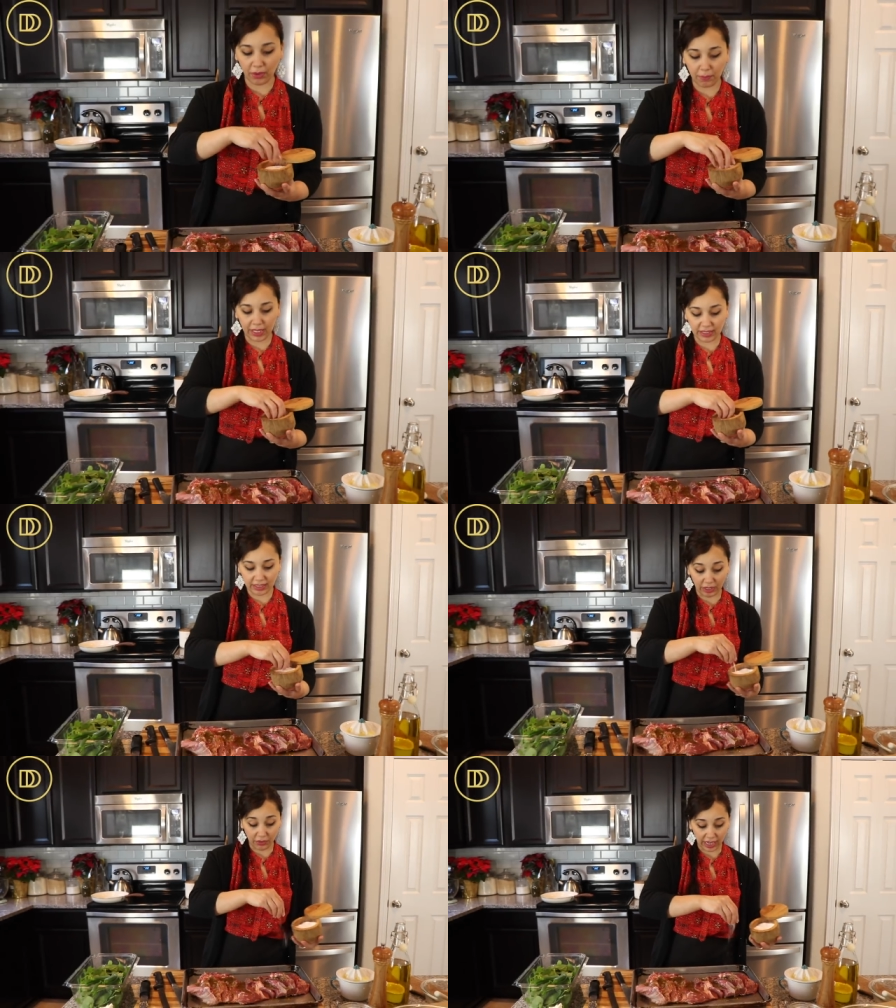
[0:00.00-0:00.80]
the meat
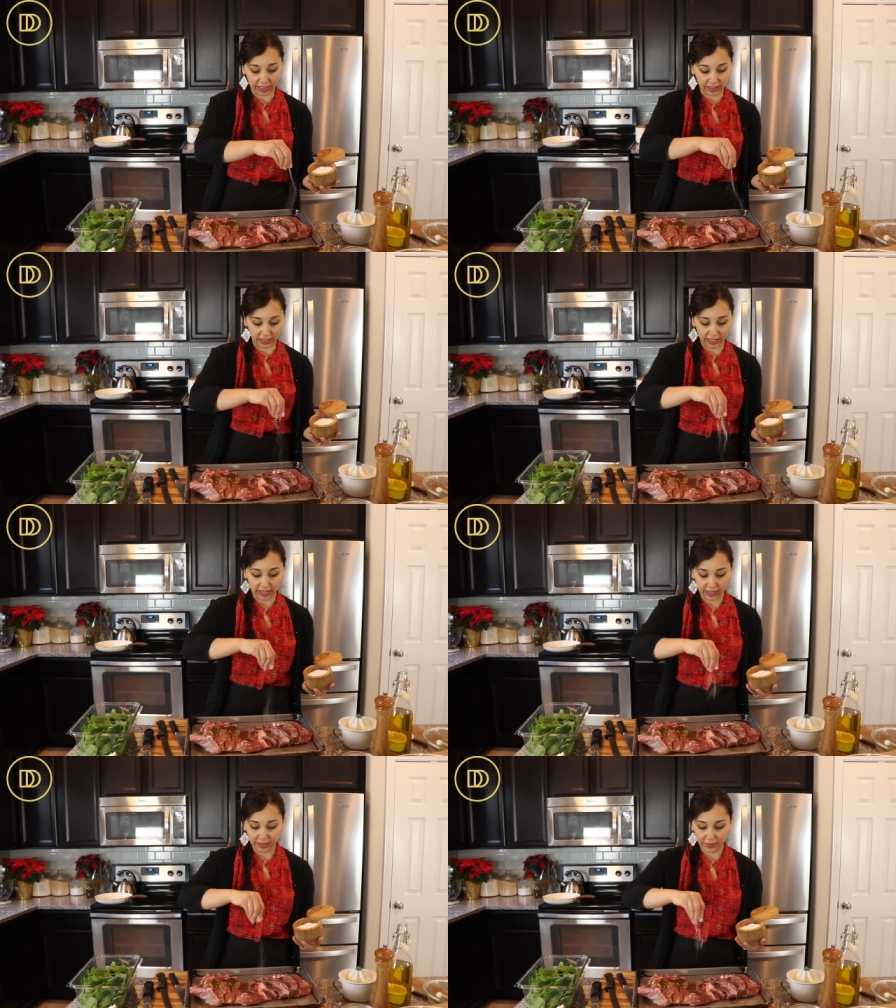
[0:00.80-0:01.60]

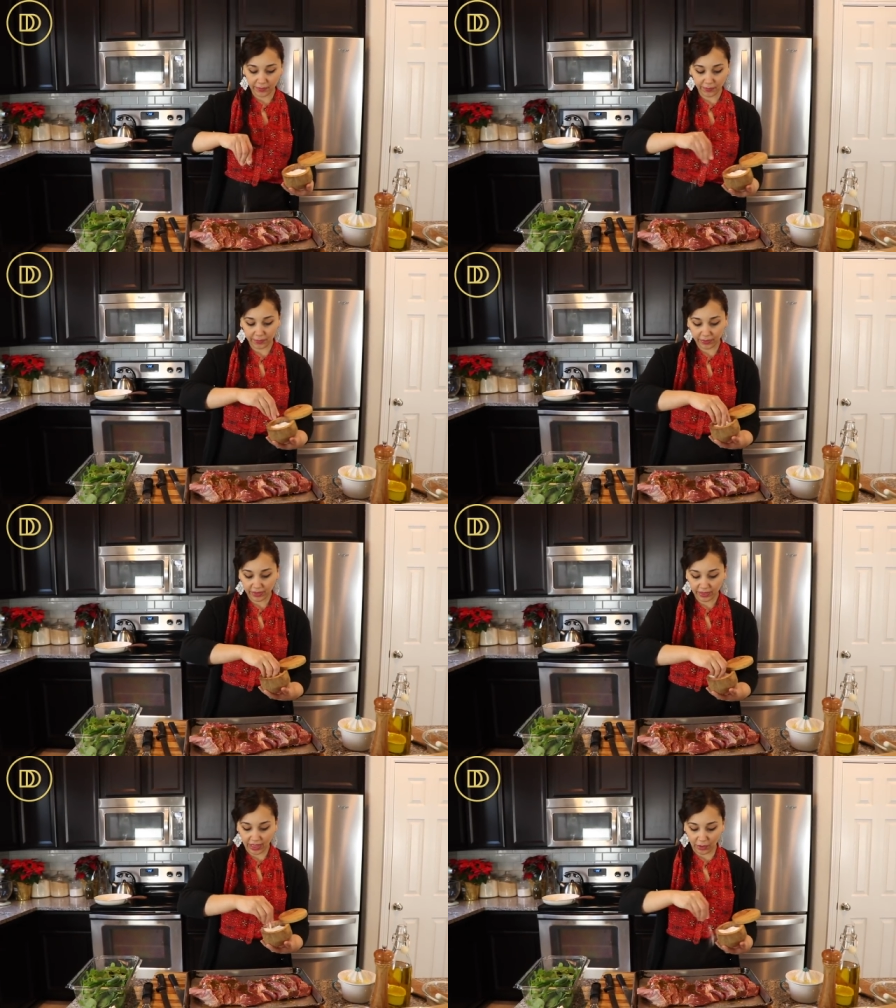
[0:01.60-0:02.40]
directly.
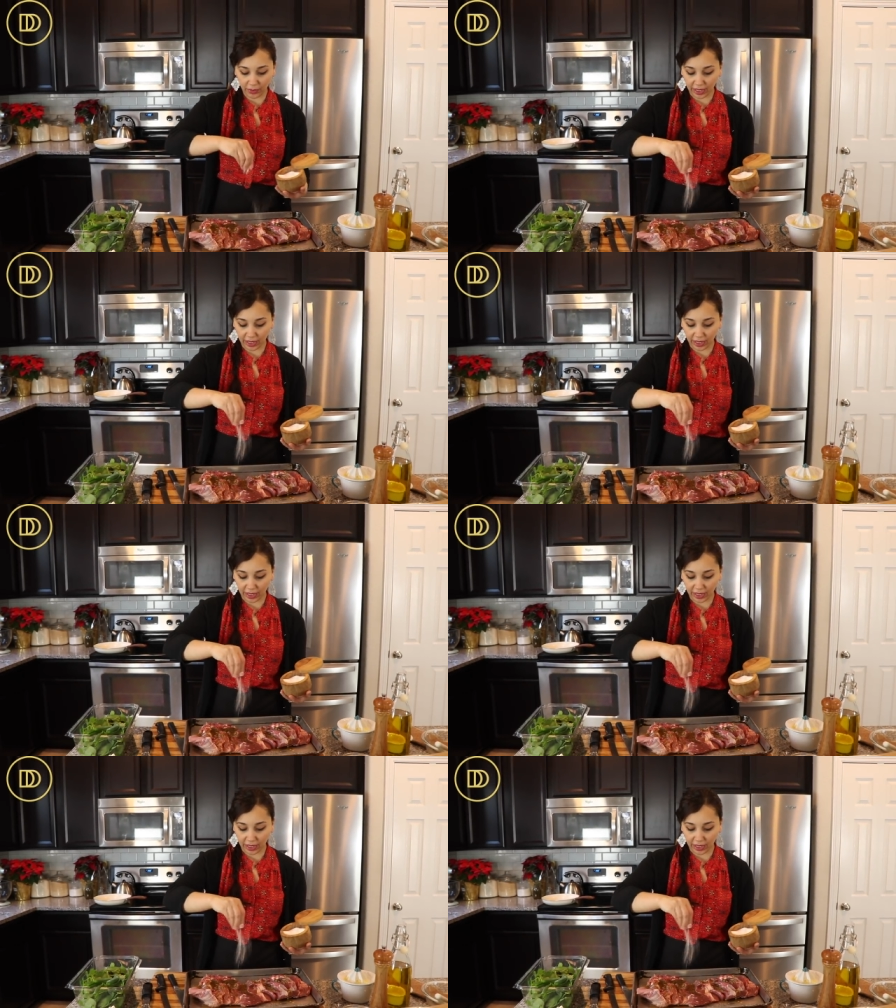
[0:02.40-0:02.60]
That